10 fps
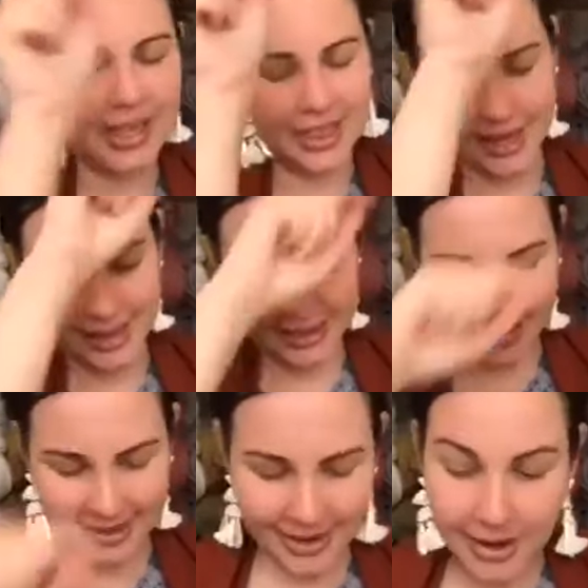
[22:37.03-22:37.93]
like
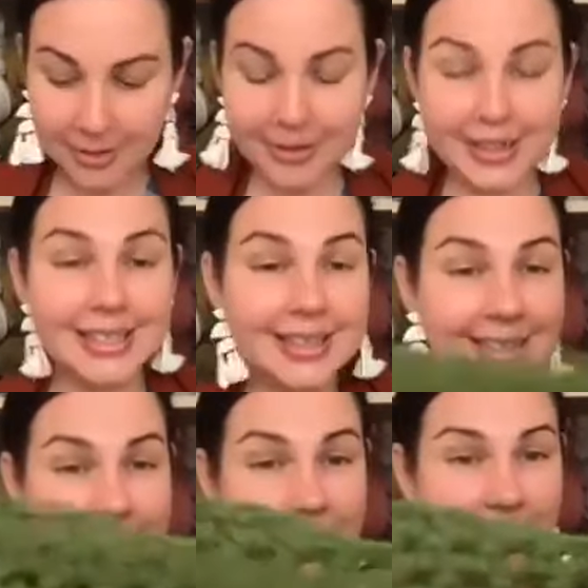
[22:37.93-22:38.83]
that. Whereas
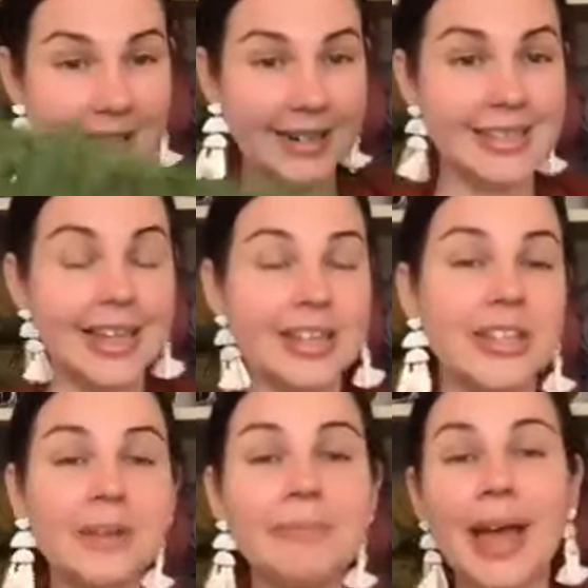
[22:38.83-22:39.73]
this one is
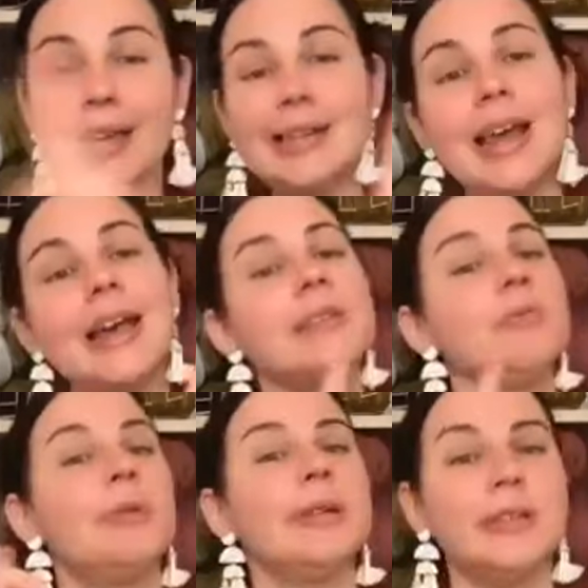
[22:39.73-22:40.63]
actually made as
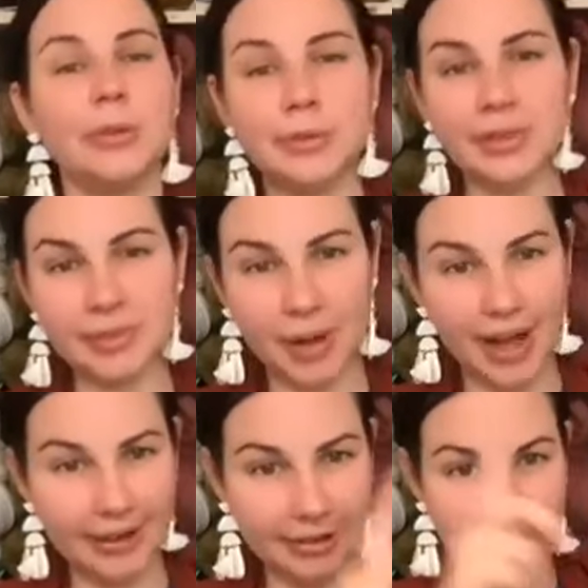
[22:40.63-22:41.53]
one long
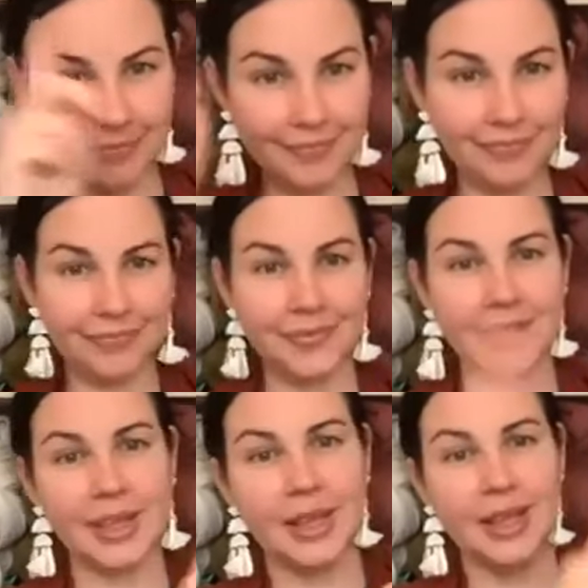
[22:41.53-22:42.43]
spiral
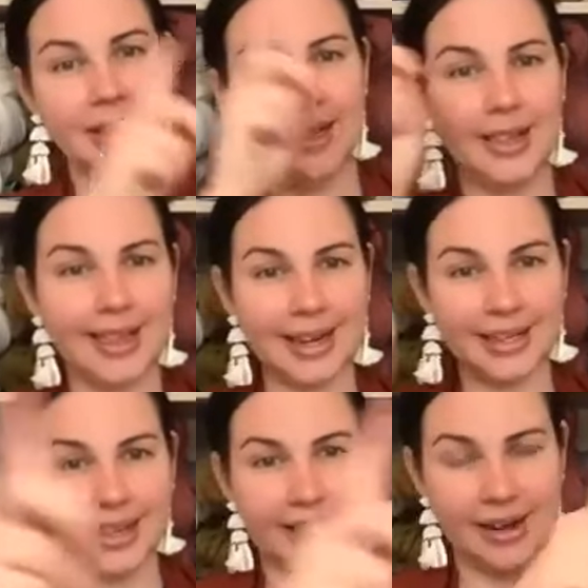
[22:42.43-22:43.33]
like
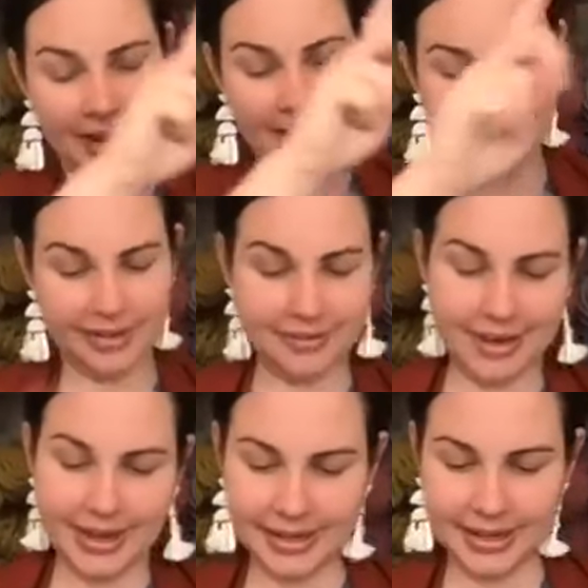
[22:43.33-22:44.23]
that, around and
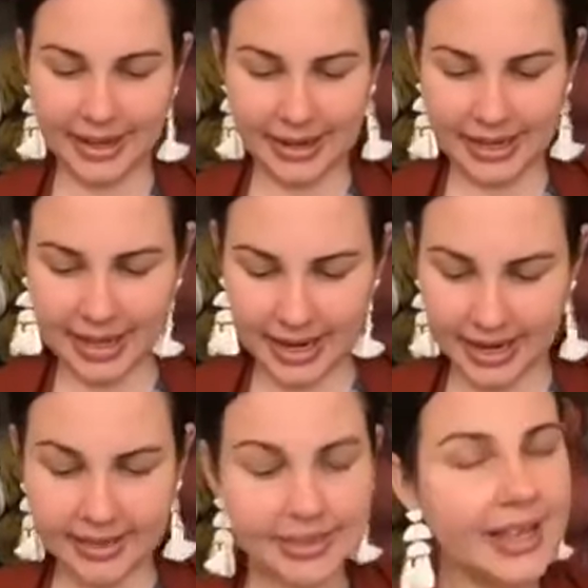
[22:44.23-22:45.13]
around and again.
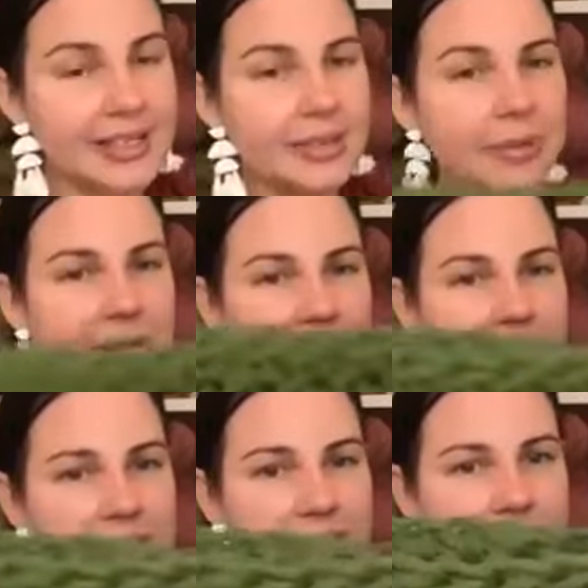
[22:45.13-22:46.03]
And that's what
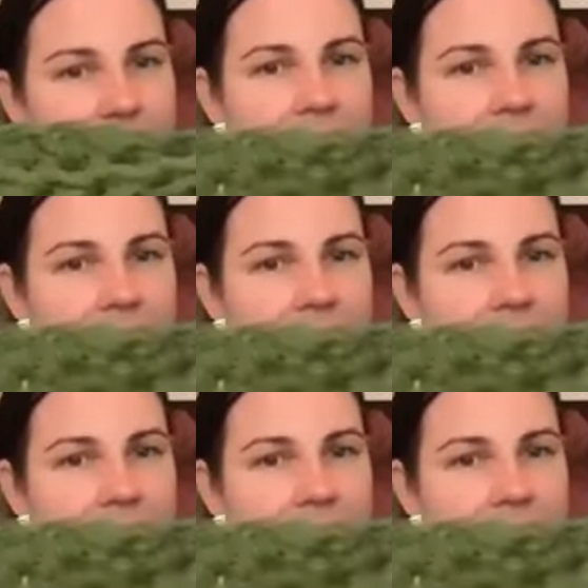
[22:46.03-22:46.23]
gives it